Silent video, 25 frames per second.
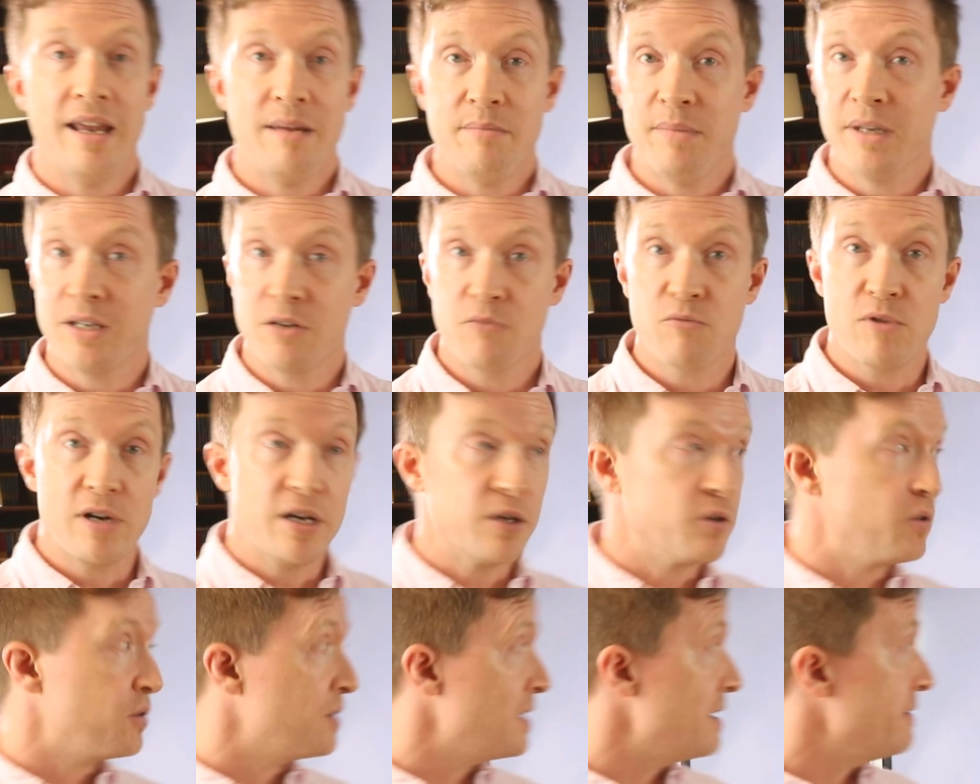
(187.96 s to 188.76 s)
and make a really
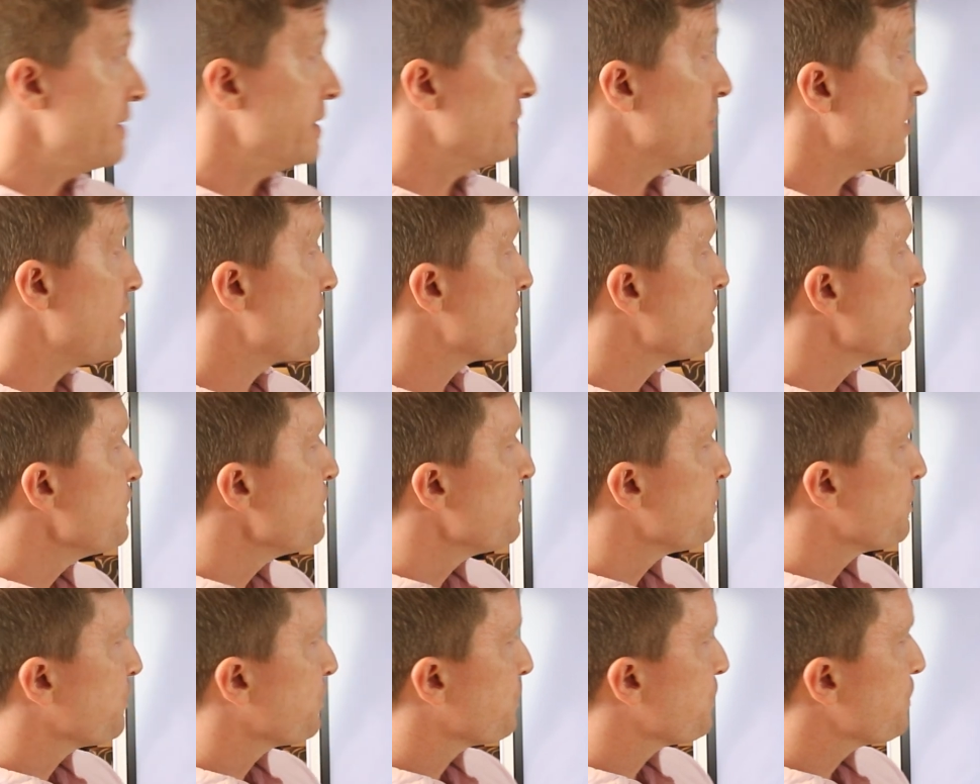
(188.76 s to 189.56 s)
good living, right?
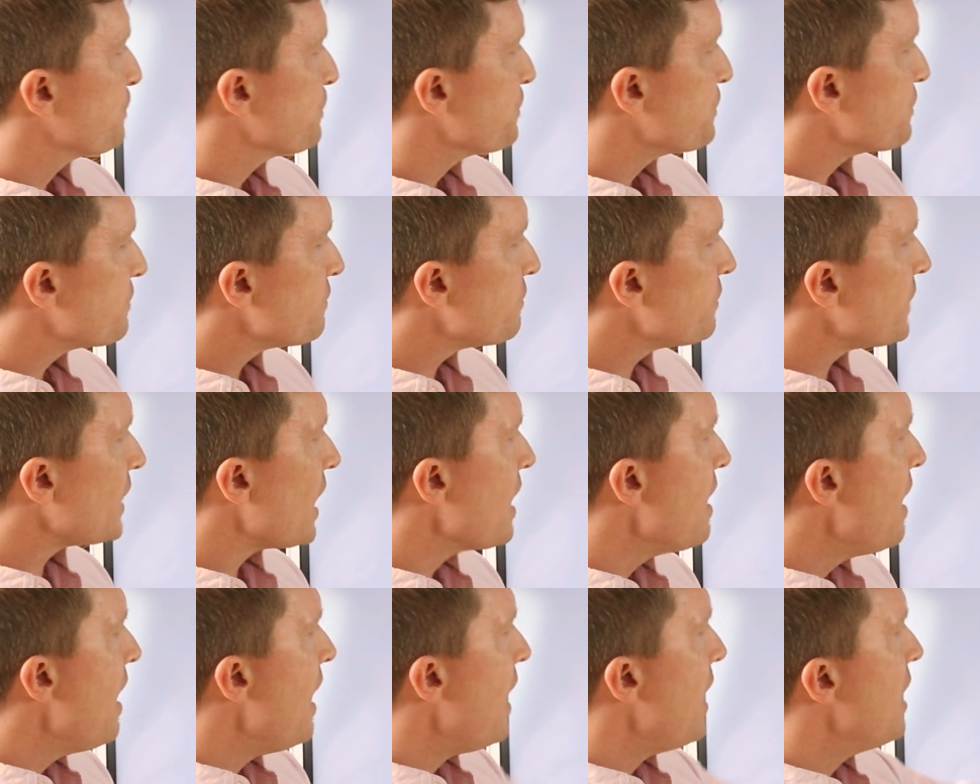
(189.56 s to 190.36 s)

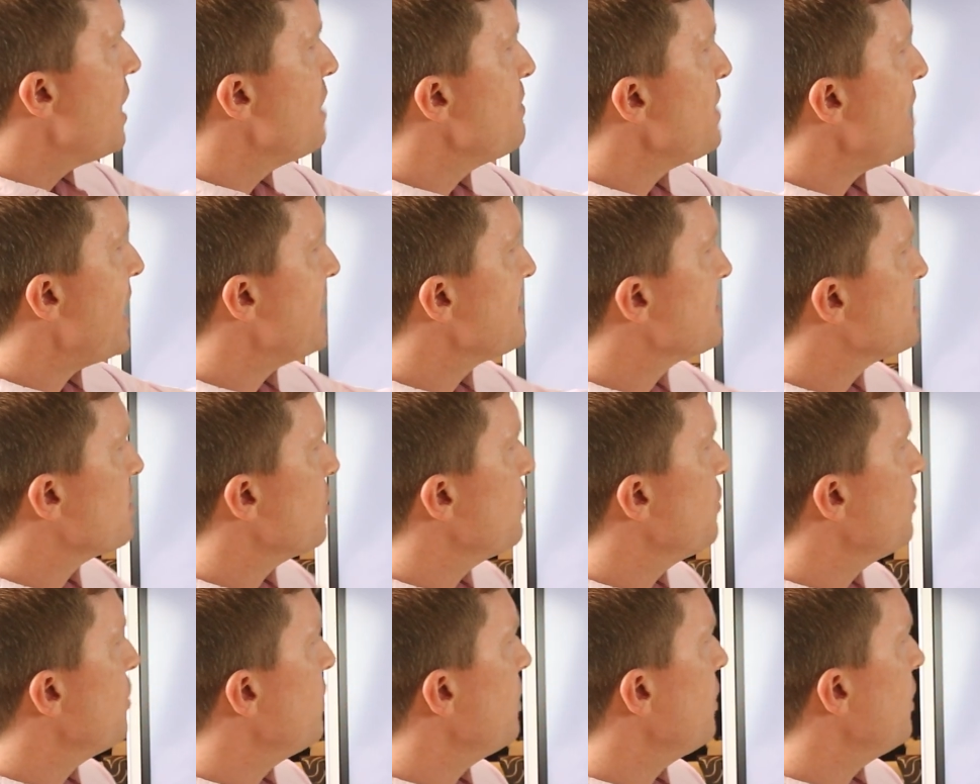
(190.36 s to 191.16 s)
Um, and
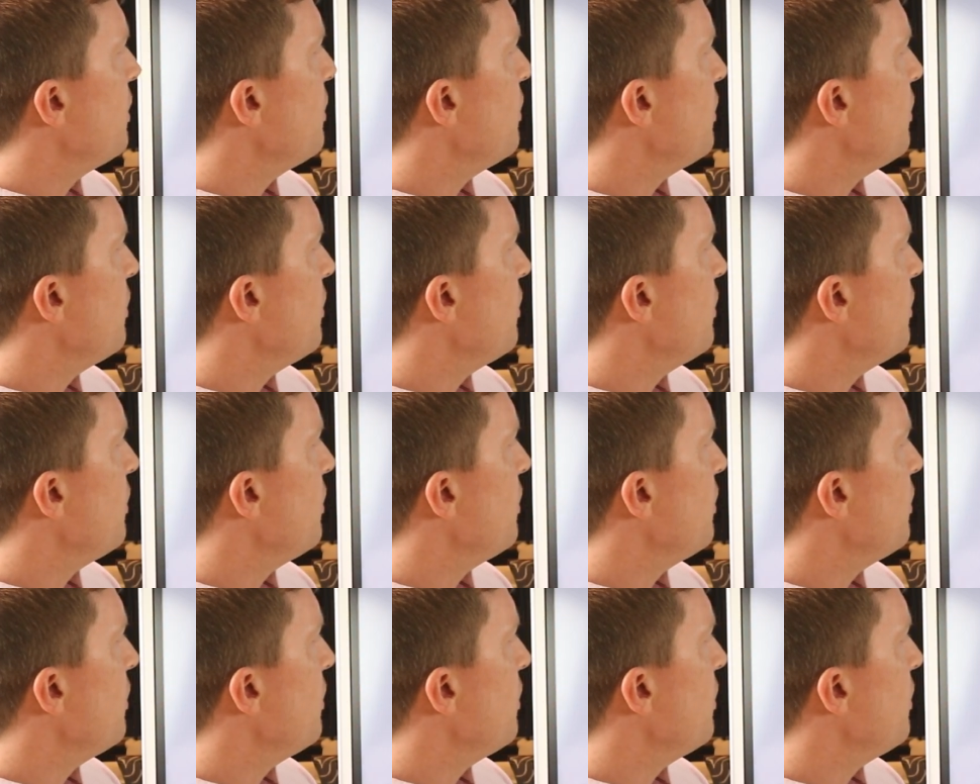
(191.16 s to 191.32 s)
so